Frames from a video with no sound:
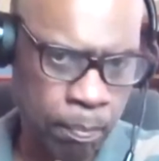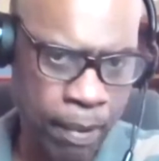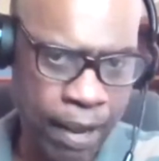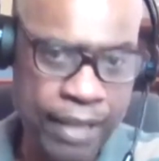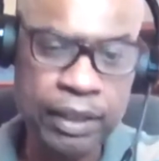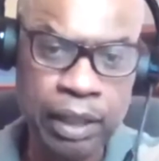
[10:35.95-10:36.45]

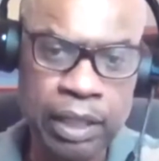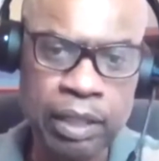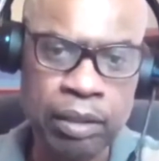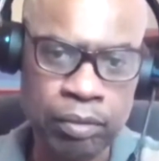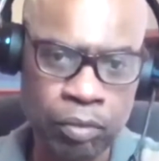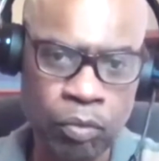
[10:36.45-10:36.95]

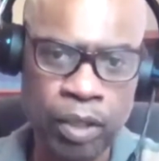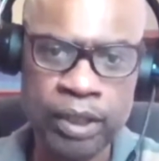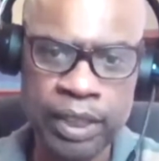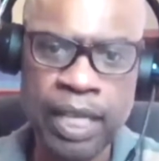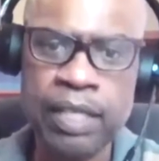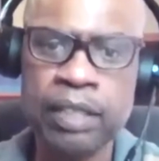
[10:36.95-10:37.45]
basically what it's
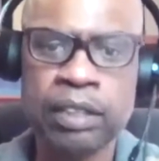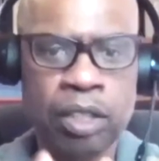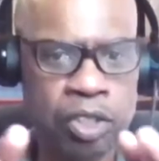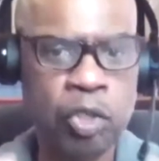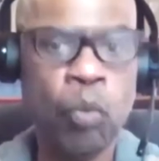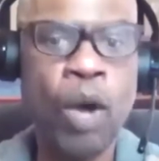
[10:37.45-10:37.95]
saying is, you